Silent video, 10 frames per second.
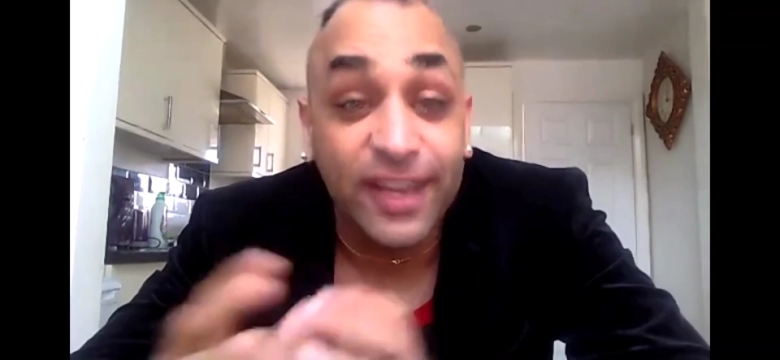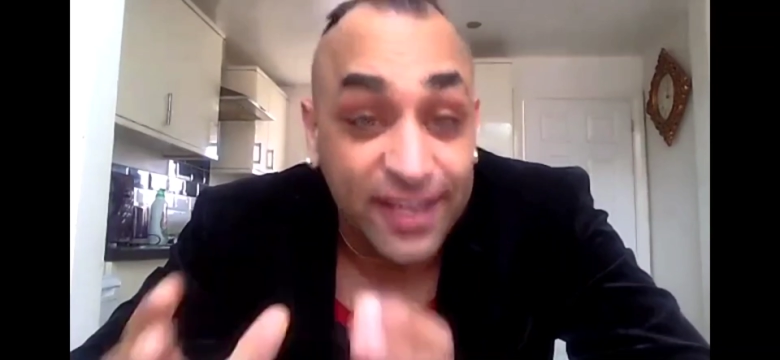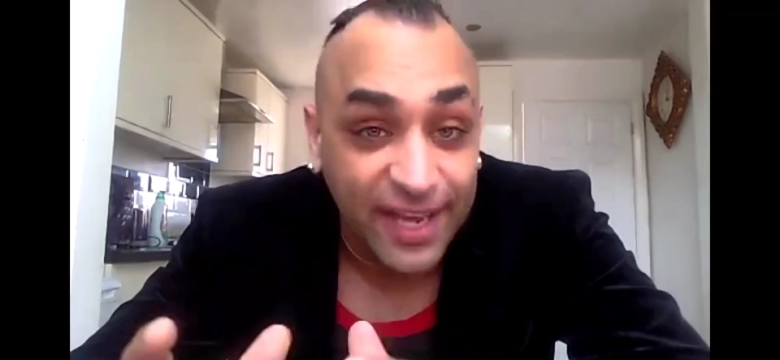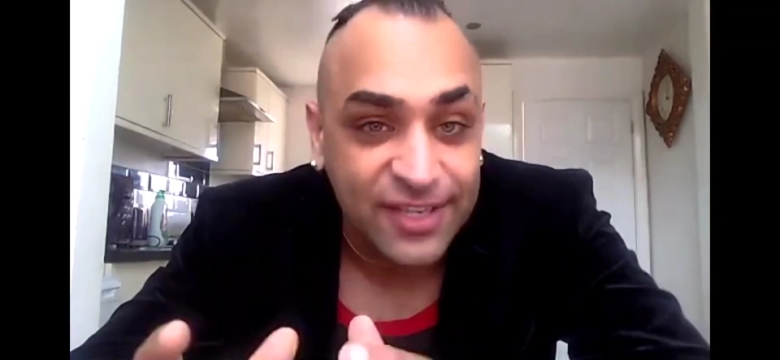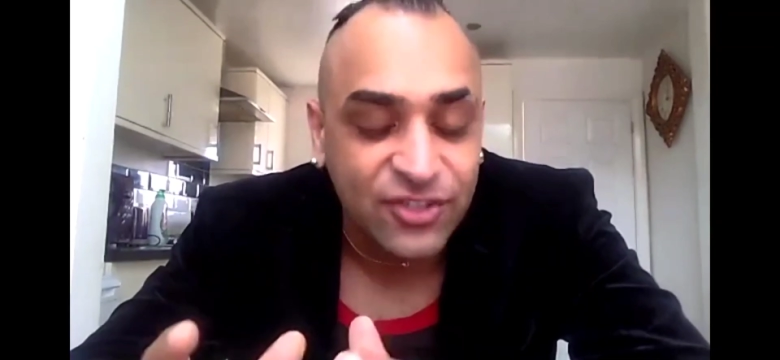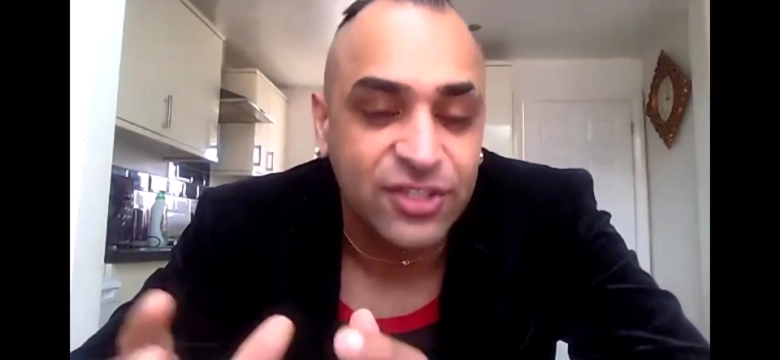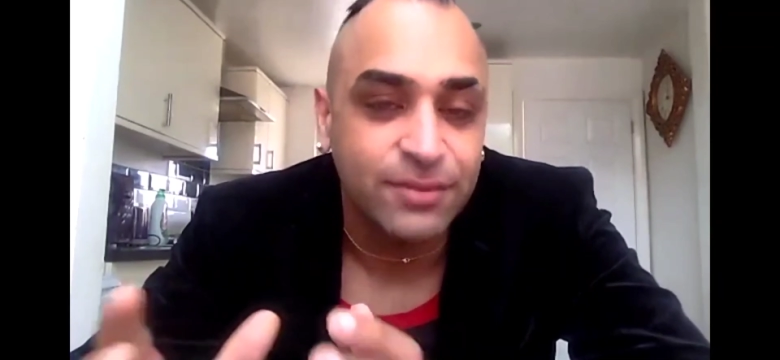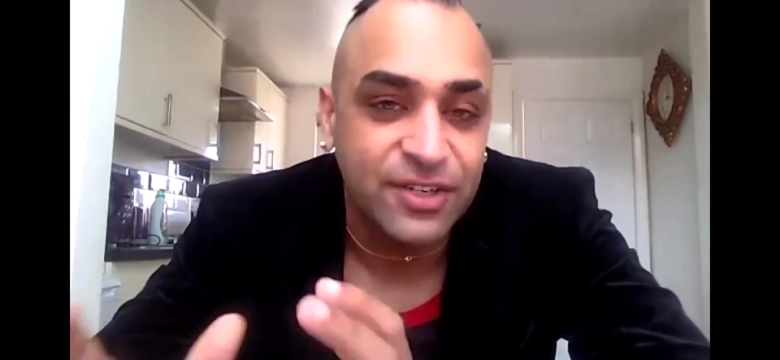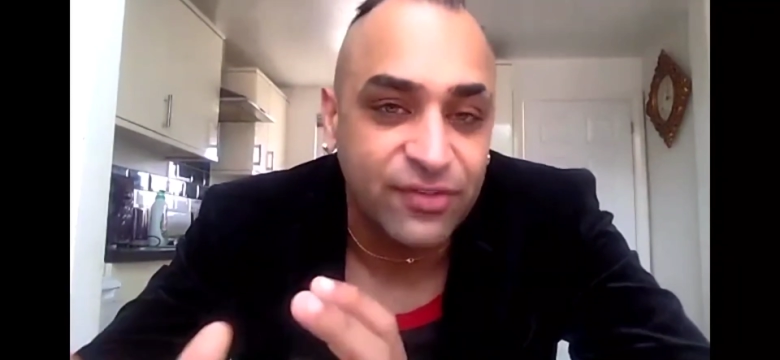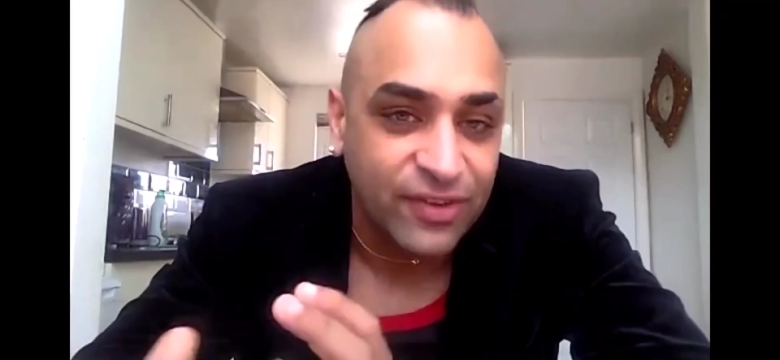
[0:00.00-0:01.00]
In case, just
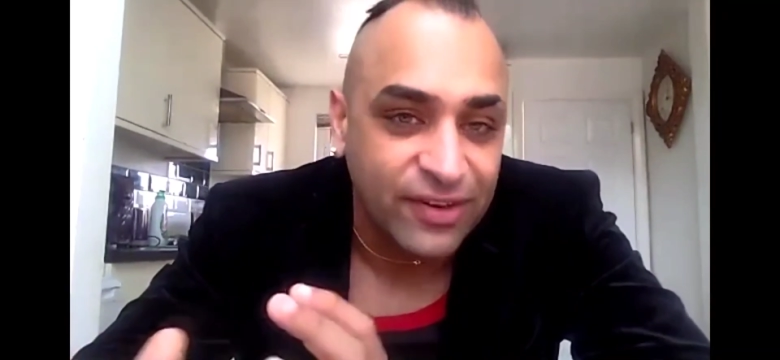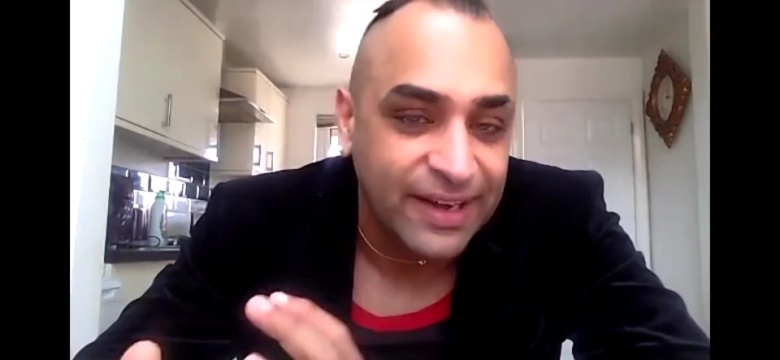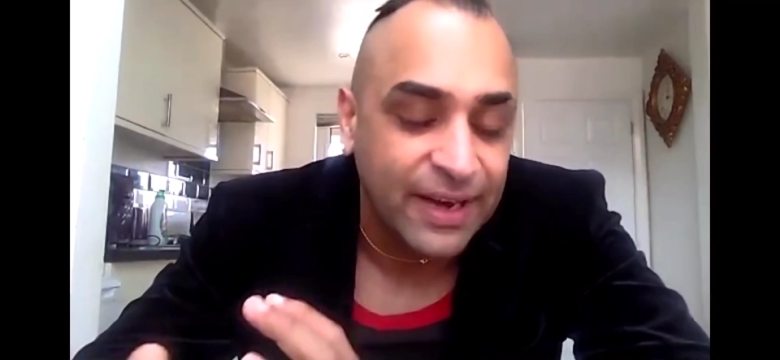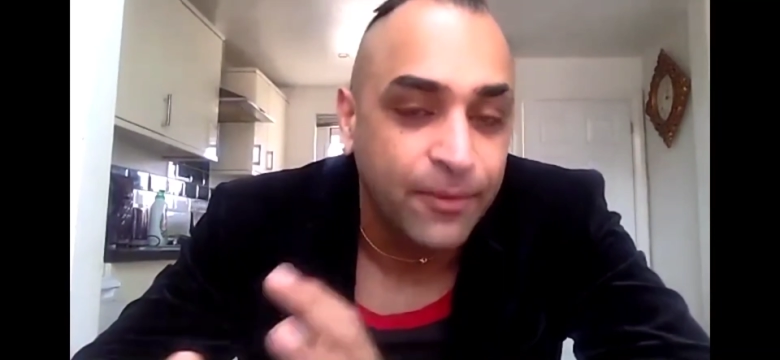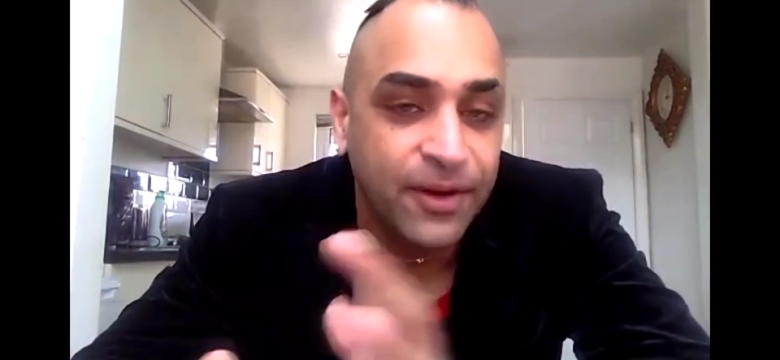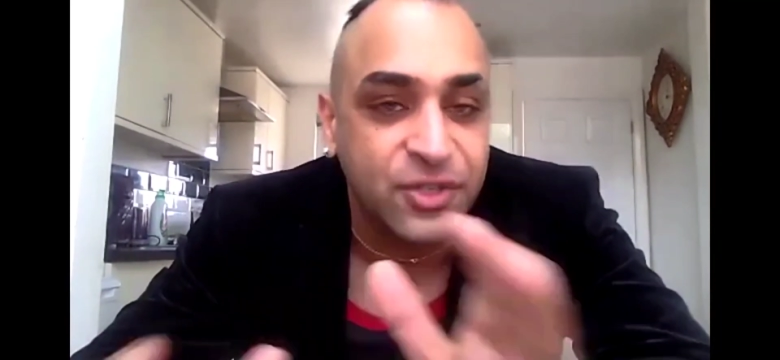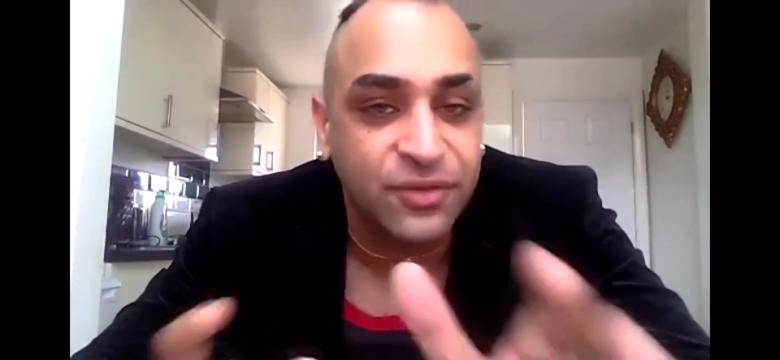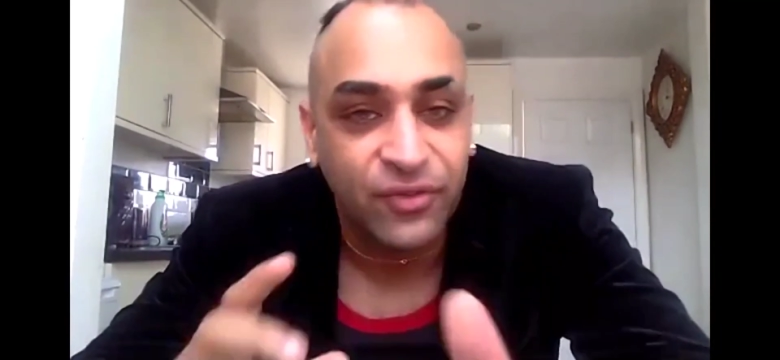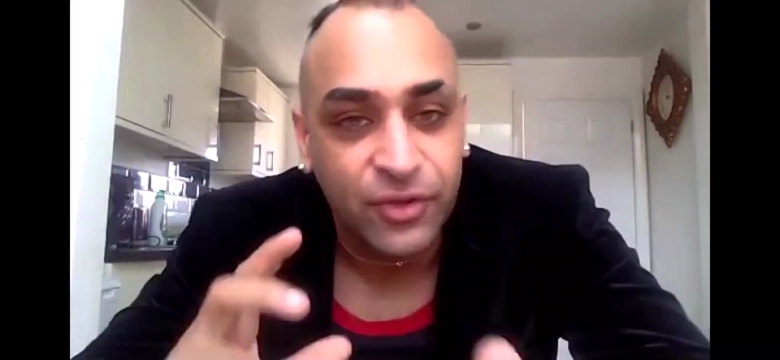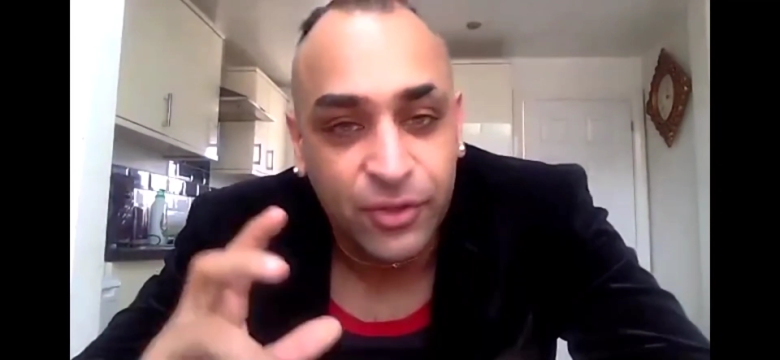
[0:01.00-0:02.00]
imagine for
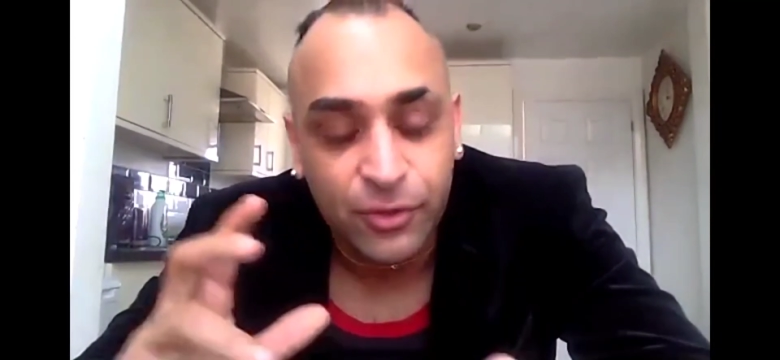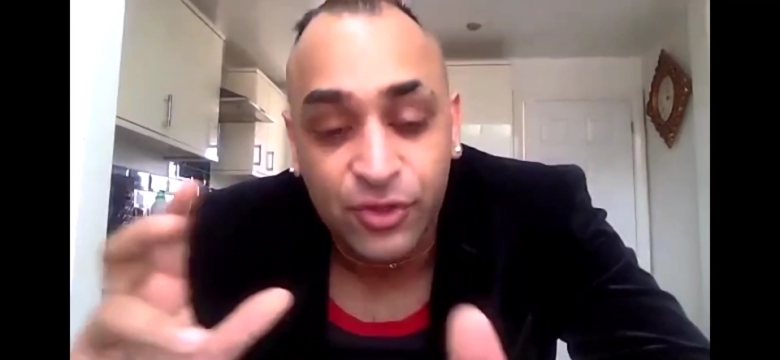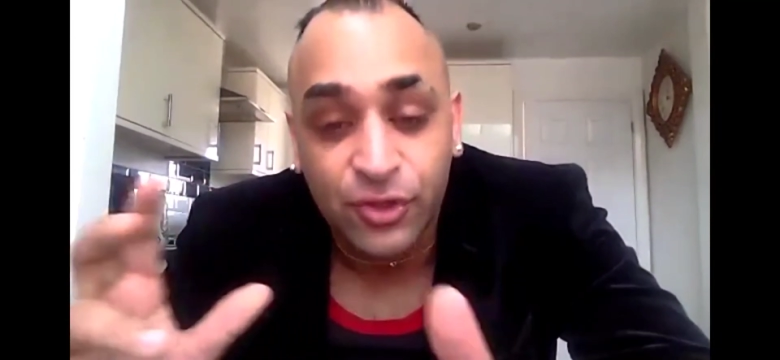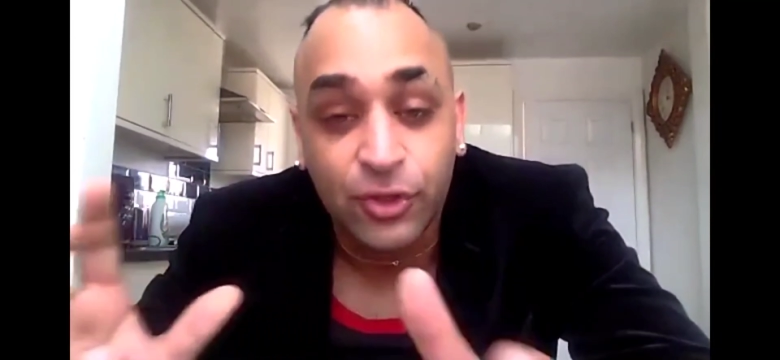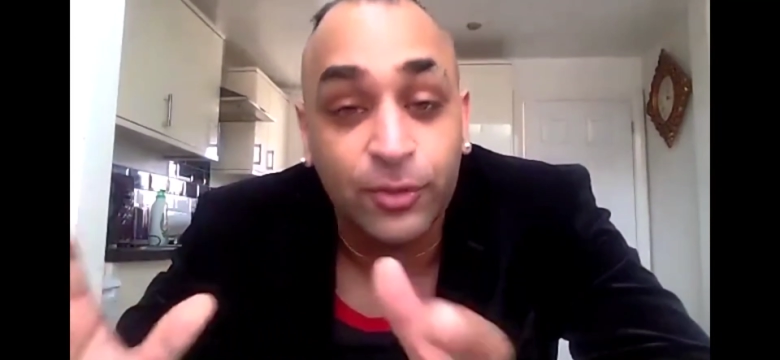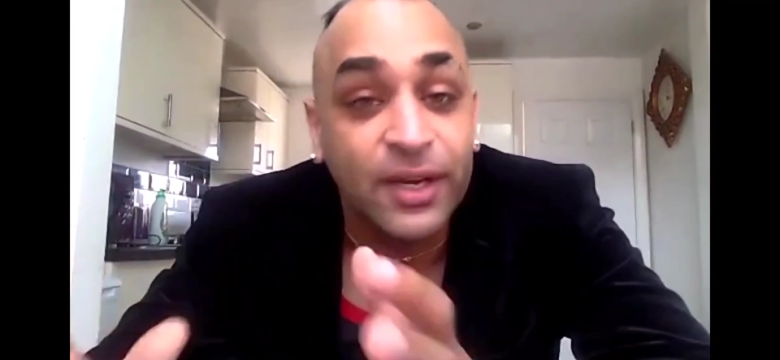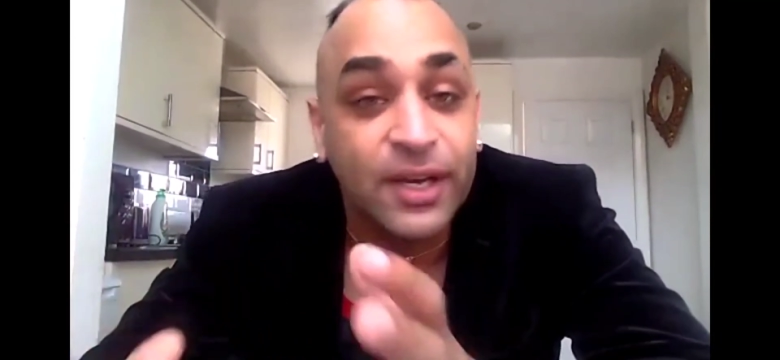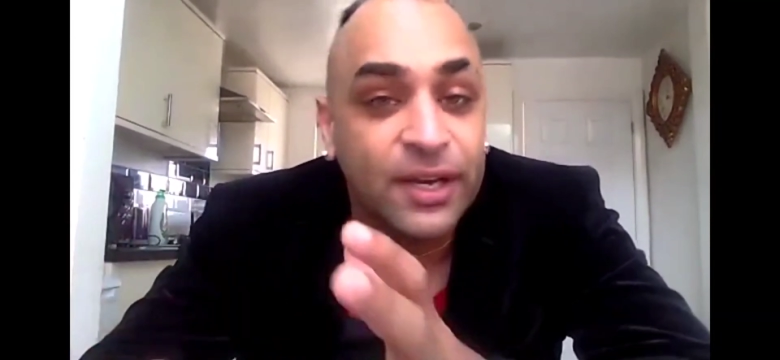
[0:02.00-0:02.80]
collaboration for a YouTube,